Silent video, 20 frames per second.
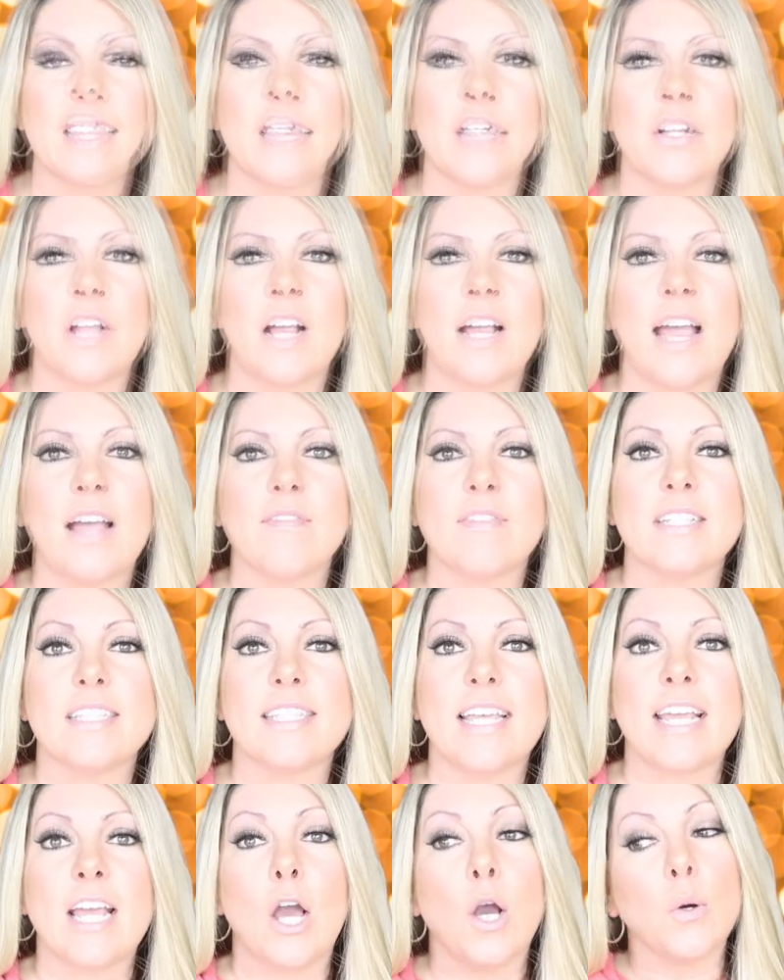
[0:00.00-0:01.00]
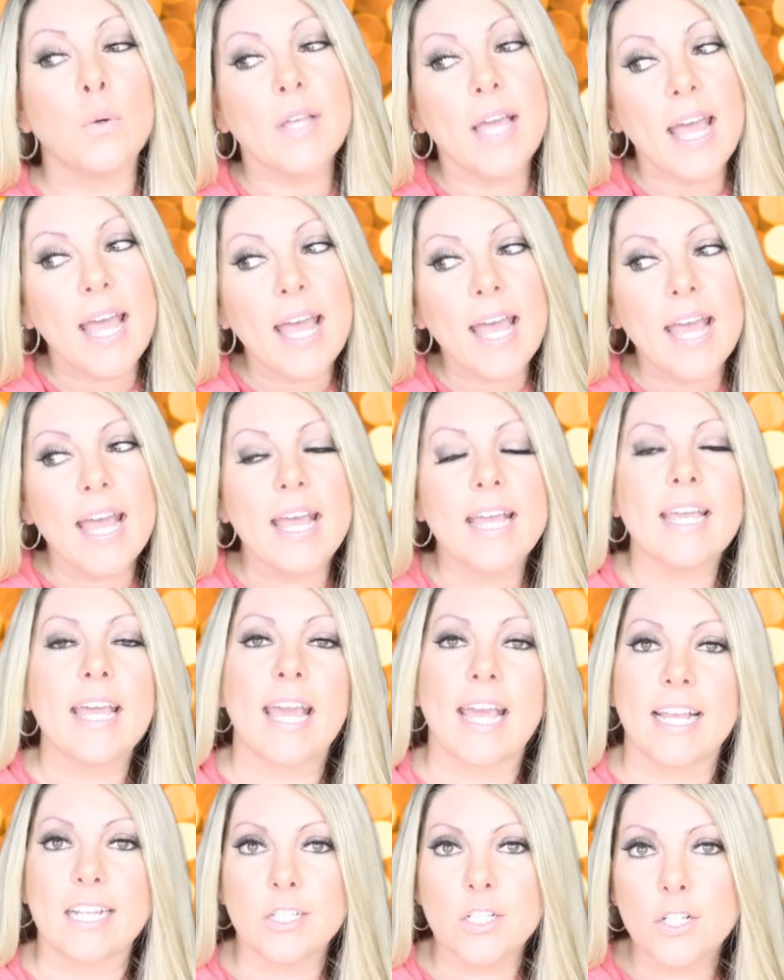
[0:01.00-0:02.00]
They're not having to say, okay,
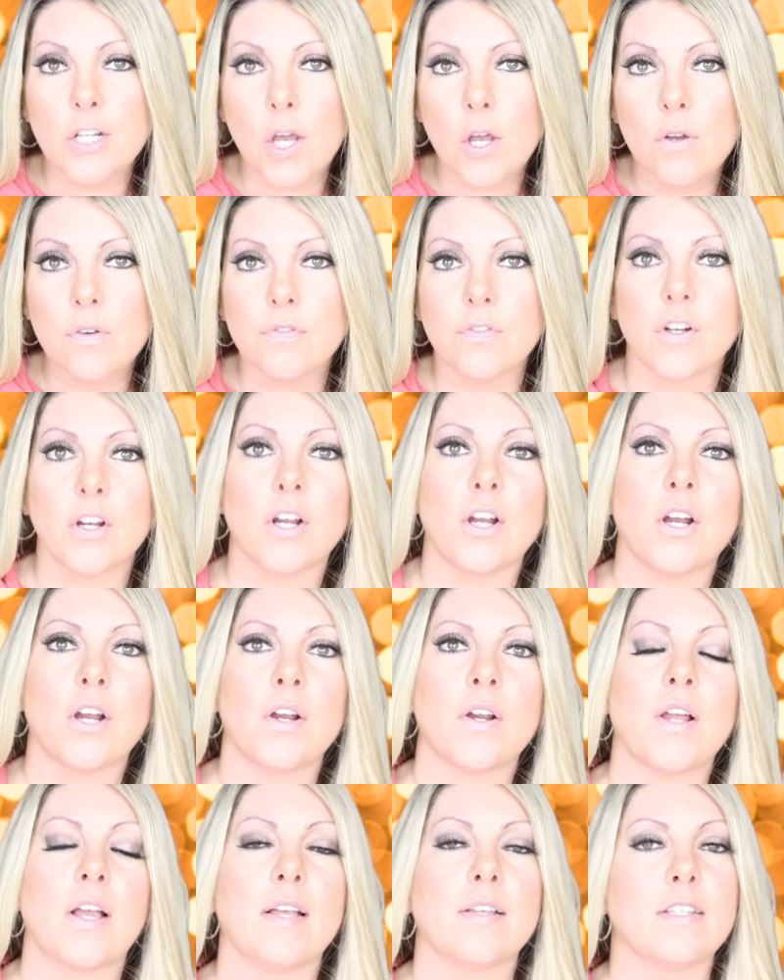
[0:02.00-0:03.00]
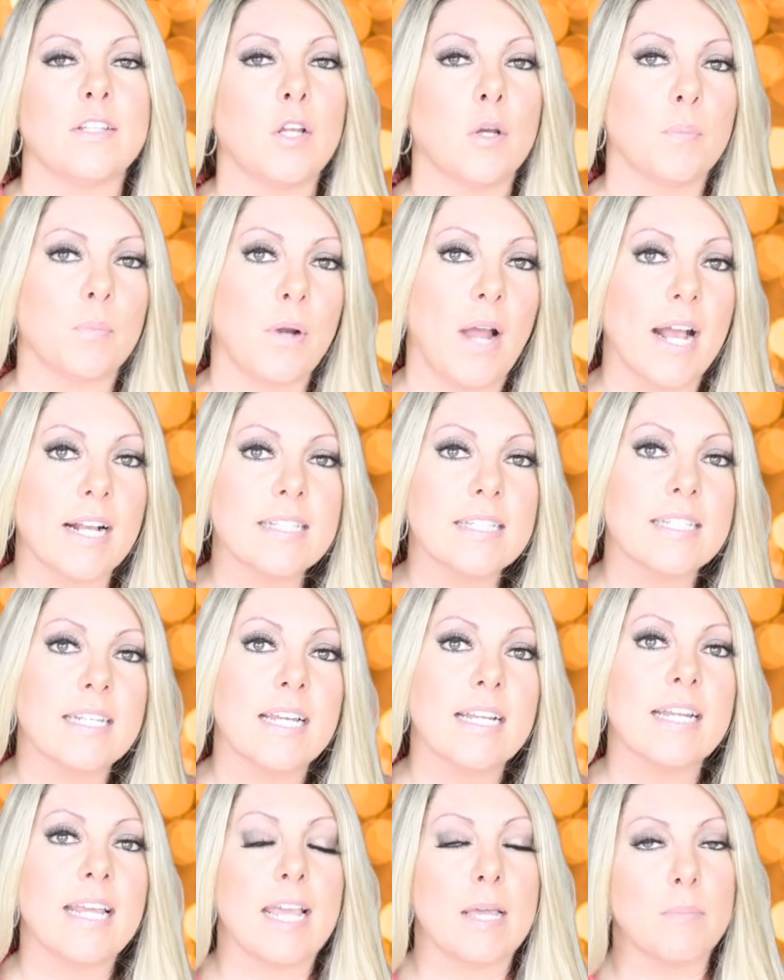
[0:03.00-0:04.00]
hand it over. Uh, you know,
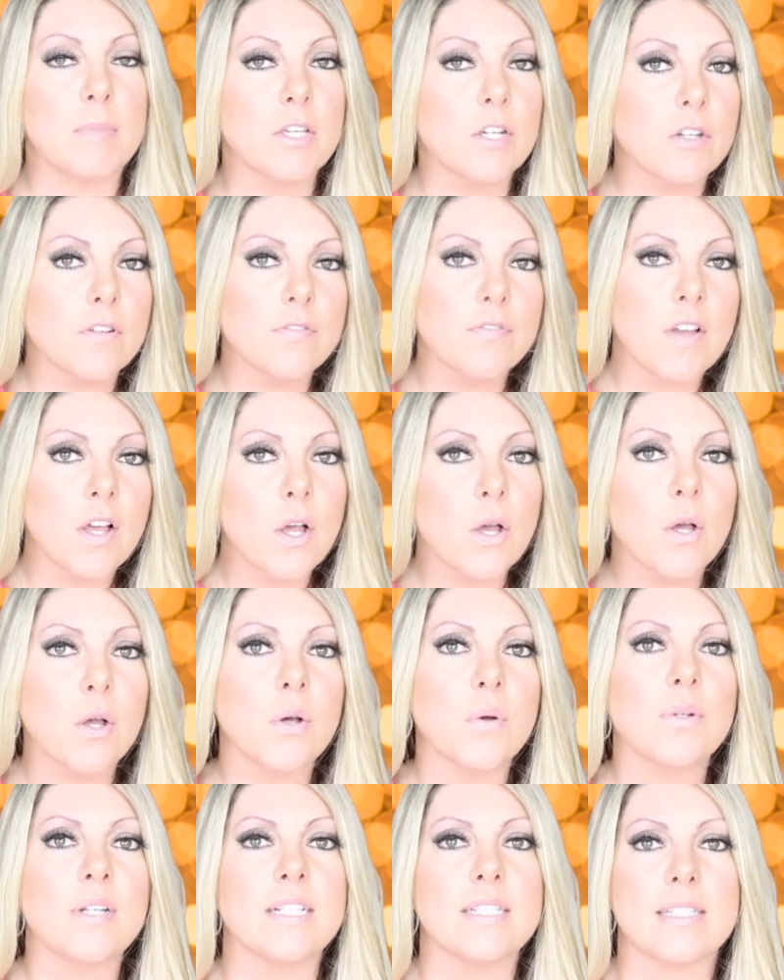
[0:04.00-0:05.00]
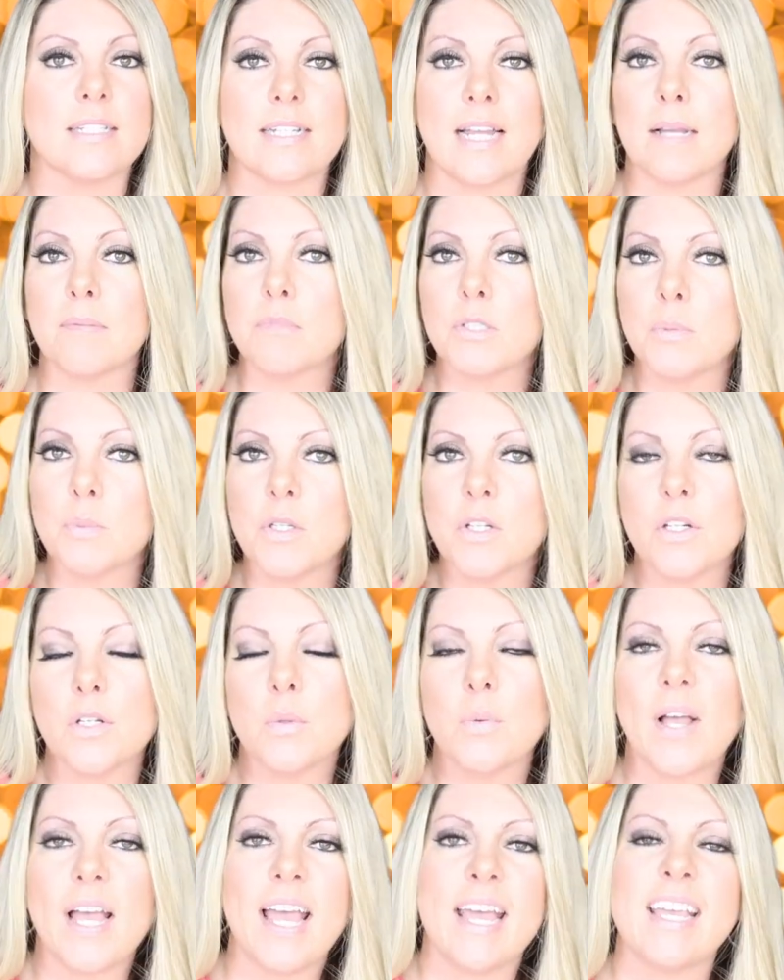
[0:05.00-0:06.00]
Braxton, hand me your phone. It's time to put it
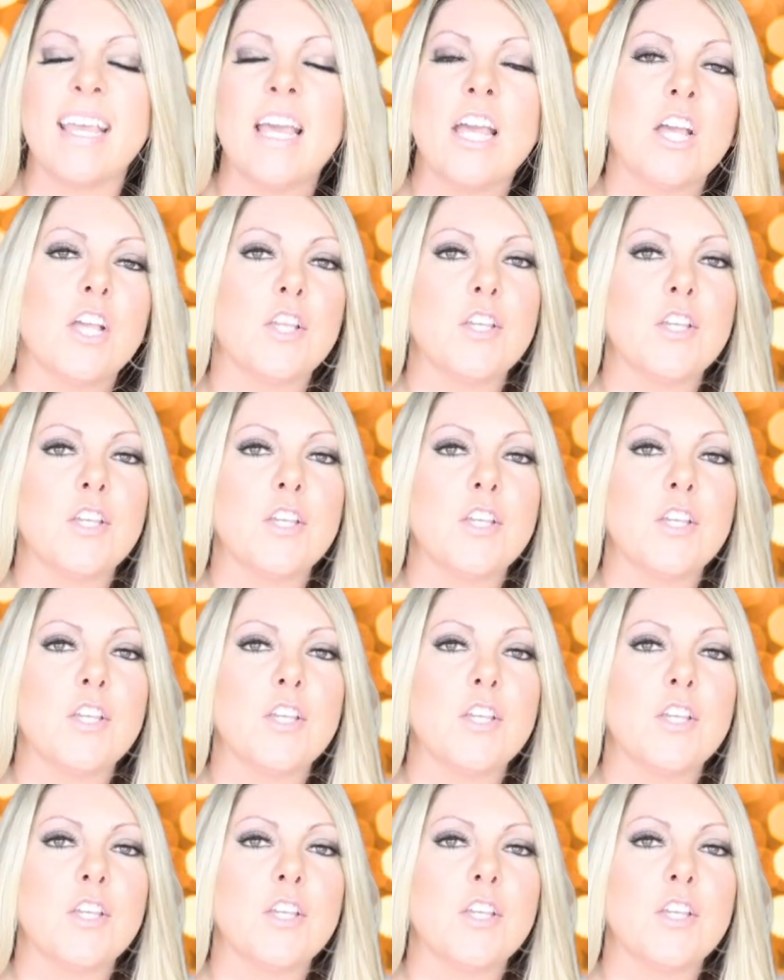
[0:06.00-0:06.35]
away.